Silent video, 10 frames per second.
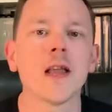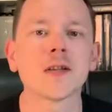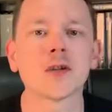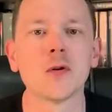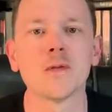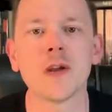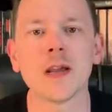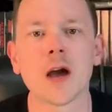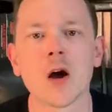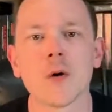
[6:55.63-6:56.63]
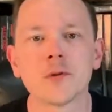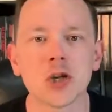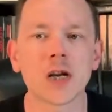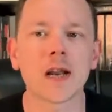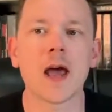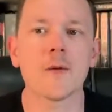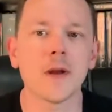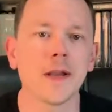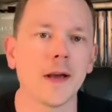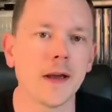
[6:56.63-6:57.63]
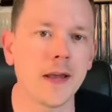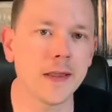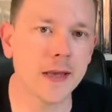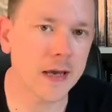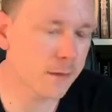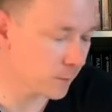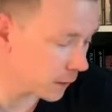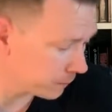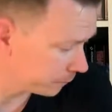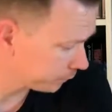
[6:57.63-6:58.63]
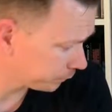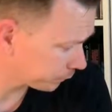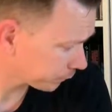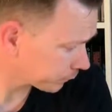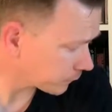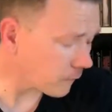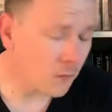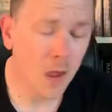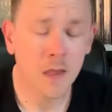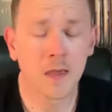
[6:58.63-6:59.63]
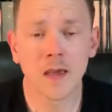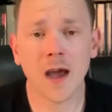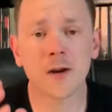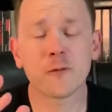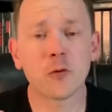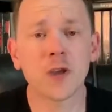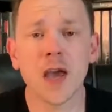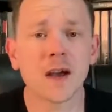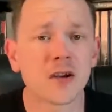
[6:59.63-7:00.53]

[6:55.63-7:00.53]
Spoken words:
Let's do a video. I'm chilling out in the evening, and I thought, yeah,